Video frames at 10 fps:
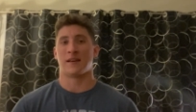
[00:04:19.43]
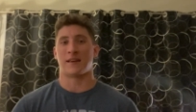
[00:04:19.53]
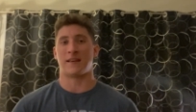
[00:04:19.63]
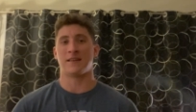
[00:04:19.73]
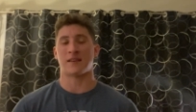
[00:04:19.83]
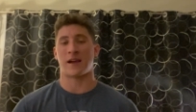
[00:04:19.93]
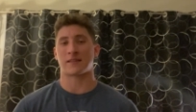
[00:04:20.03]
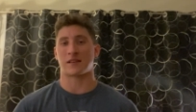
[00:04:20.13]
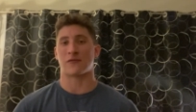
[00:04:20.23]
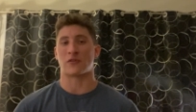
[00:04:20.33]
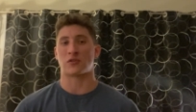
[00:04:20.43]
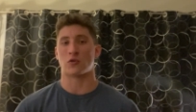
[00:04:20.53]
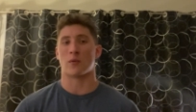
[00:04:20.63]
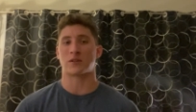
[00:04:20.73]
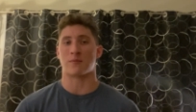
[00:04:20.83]
he's asking for too
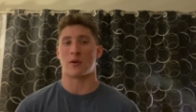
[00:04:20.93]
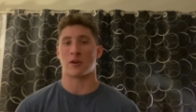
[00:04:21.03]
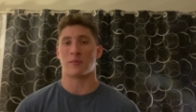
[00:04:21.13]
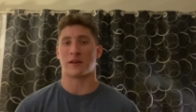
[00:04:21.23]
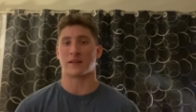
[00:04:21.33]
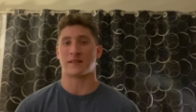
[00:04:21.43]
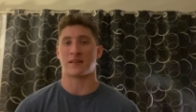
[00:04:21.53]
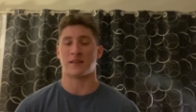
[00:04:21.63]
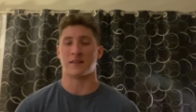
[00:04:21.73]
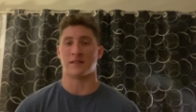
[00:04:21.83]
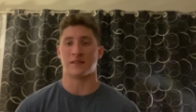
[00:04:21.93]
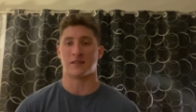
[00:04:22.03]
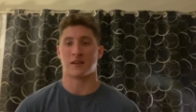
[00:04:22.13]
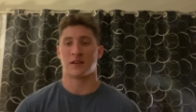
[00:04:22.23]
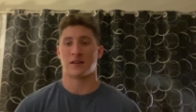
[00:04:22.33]
much money because his
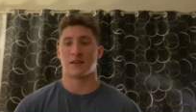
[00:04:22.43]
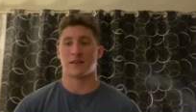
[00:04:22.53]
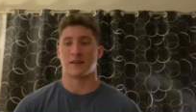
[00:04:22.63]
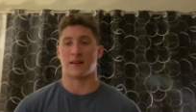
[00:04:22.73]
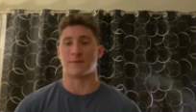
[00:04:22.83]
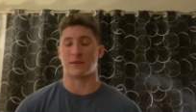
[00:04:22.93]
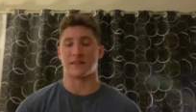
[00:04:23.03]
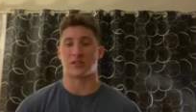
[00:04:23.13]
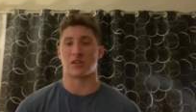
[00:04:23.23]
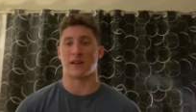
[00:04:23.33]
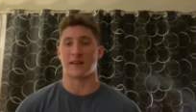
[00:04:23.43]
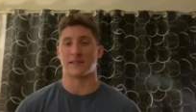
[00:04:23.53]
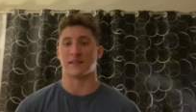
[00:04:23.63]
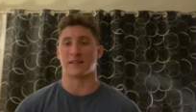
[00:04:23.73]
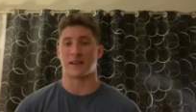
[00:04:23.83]
position
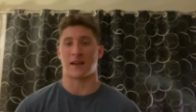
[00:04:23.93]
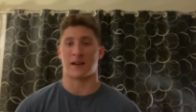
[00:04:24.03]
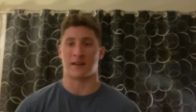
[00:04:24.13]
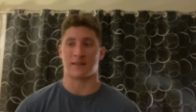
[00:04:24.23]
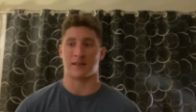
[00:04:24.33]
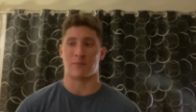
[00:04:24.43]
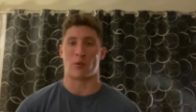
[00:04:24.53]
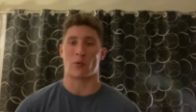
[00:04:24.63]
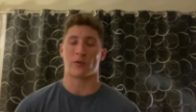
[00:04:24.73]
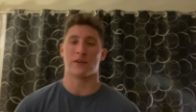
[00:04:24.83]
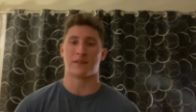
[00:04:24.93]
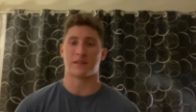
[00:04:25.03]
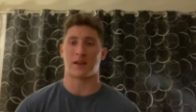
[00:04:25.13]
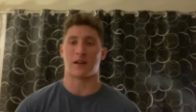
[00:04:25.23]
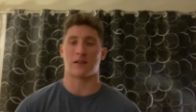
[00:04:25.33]
isn't as important,
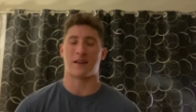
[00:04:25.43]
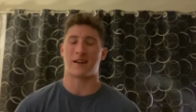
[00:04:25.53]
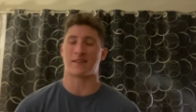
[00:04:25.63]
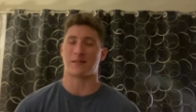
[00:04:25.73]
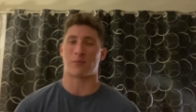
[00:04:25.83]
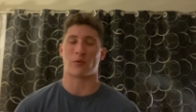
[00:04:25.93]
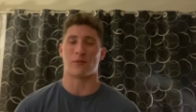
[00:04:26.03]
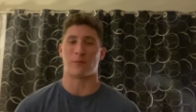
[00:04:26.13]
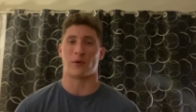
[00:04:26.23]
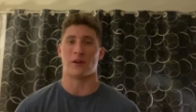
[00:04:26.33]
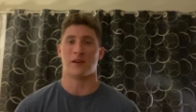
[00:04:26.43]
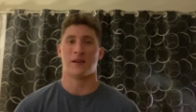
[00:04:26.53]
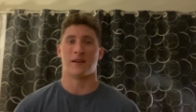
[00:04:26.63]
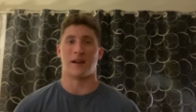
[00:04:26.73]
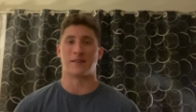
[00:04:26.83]
not as important, but
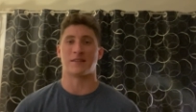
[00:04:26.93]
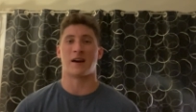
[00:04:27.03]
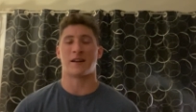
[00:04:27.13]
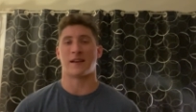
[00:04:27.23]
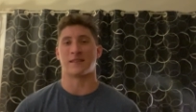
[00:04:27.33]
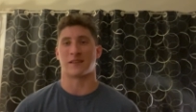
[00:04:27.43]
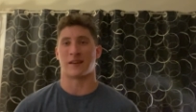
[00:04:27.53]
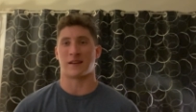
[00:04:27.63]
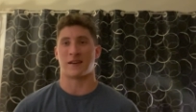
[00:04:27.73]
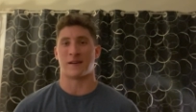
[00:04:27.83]
it's not as like